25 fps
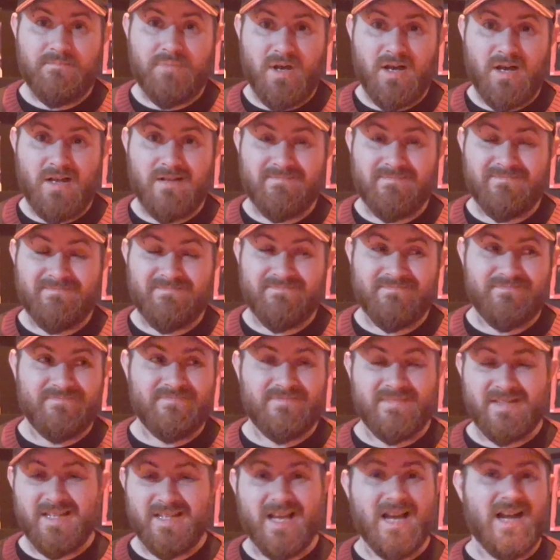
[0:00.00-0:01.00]
But,
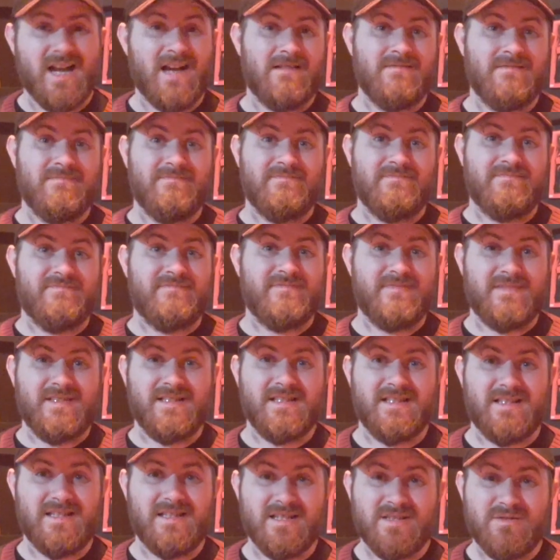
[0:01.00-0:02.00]
yeah,
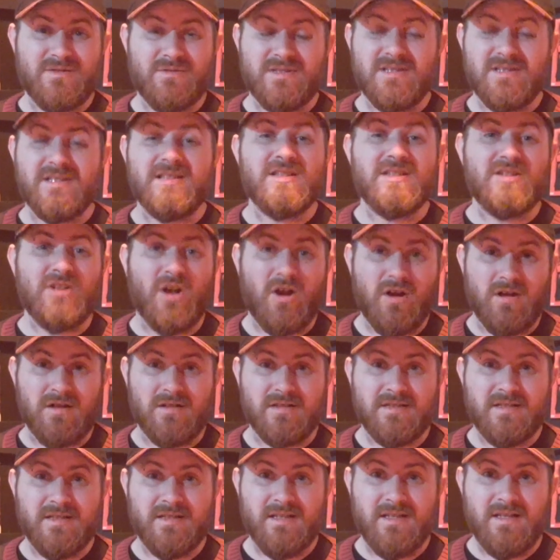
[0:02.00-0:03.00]
this was the
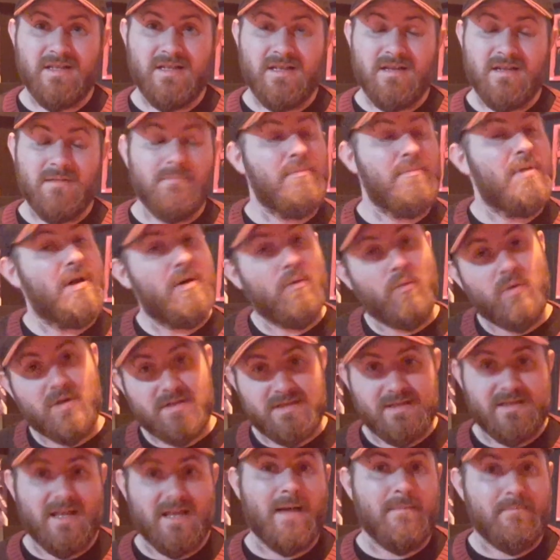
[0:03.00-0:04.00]
start, but it
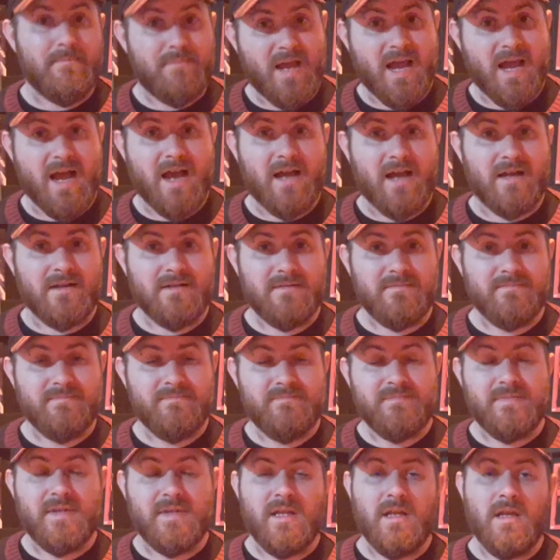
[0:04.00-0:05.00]
wasn't that bad.
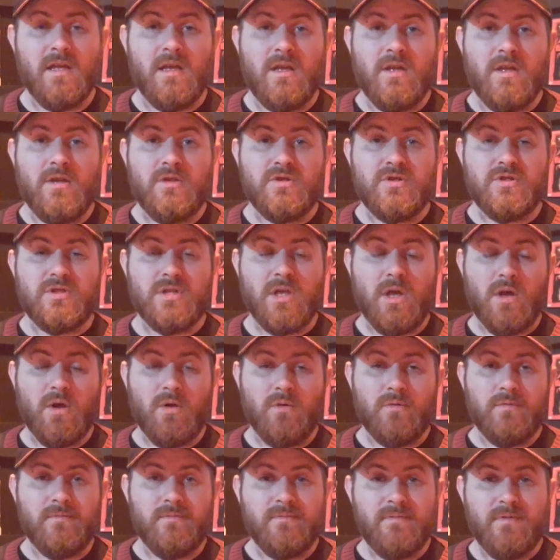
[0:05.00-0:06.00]

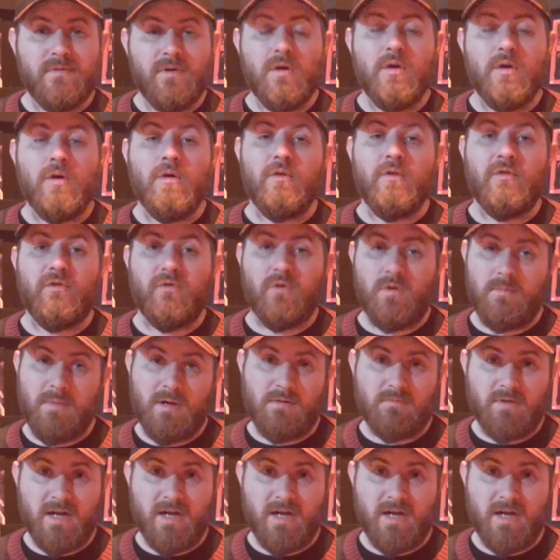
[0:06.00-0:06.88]
So, for my